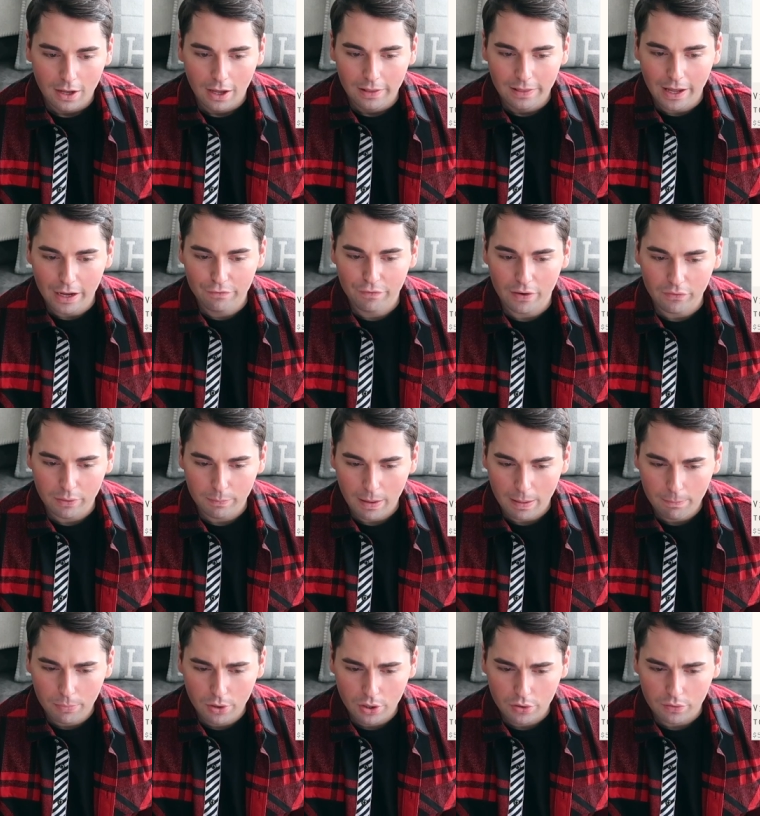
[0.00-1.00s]
Now, if I
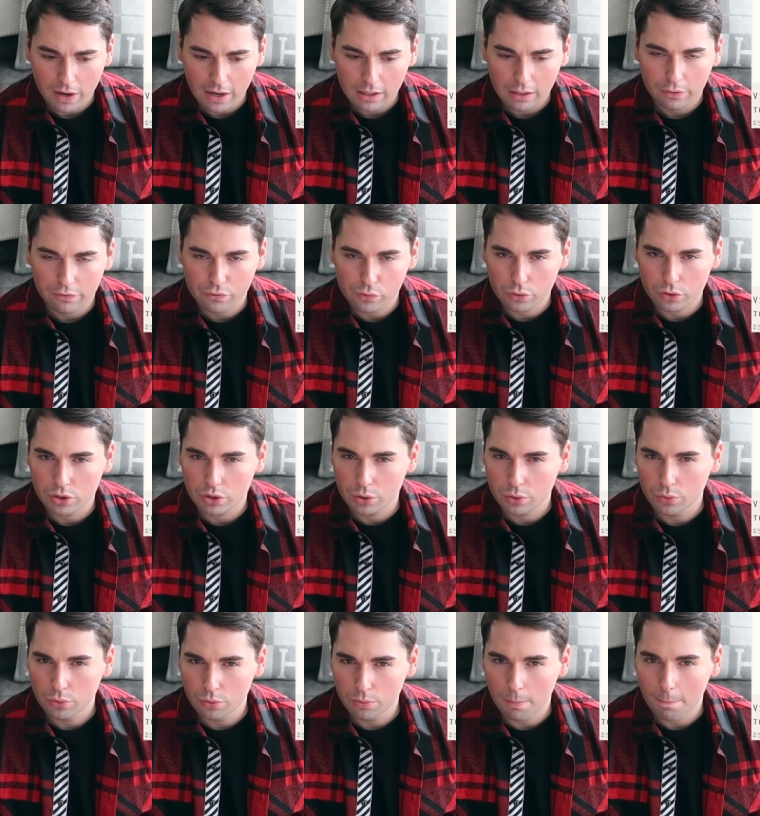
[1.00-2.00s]
remember correctly, for
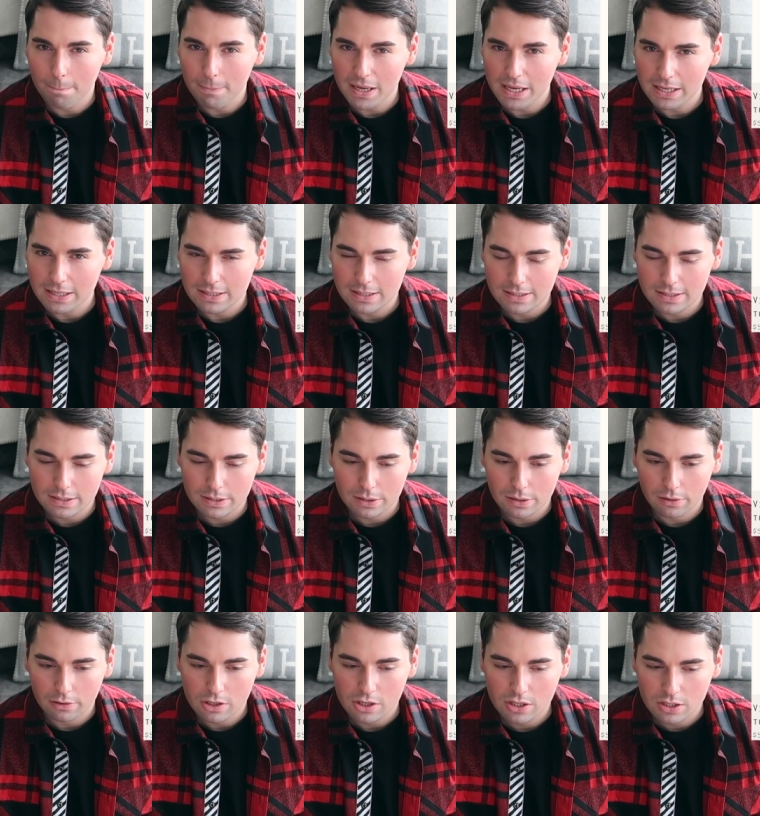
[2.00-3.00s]
two means
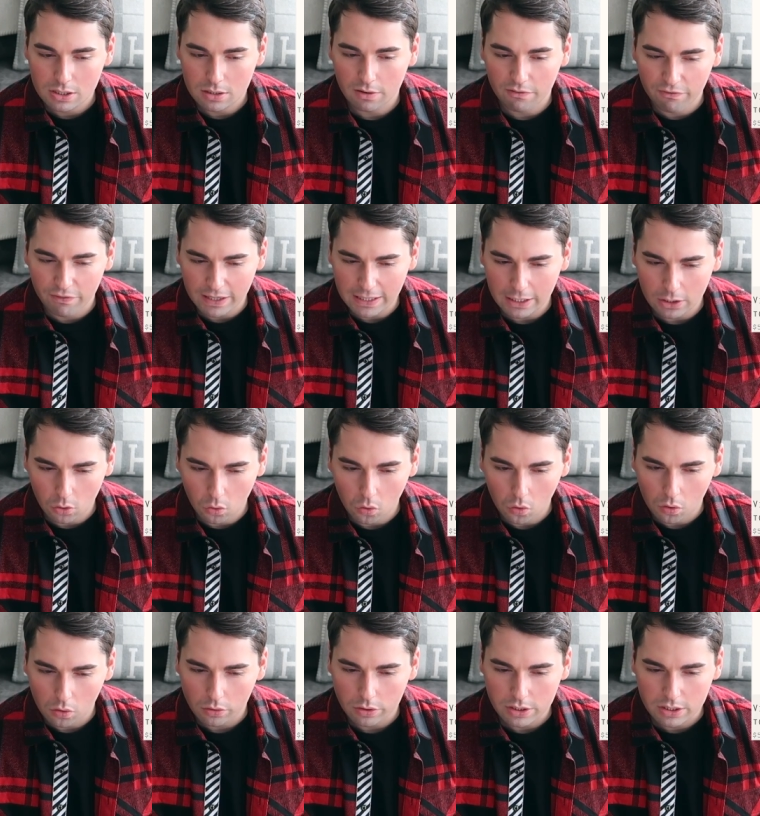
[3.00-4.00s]
fit it
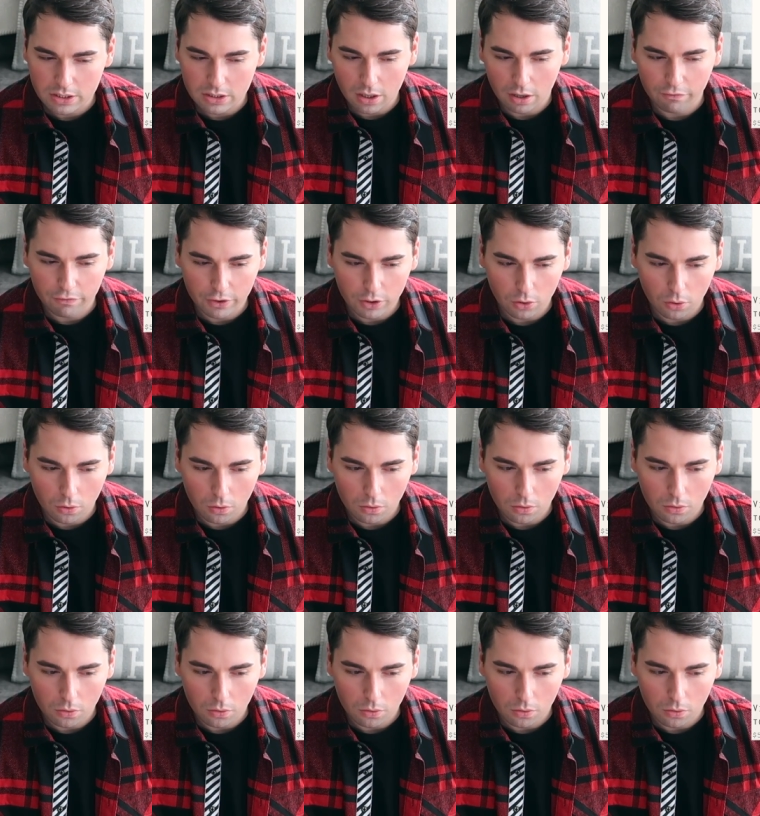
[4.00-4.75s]
all or stuff it all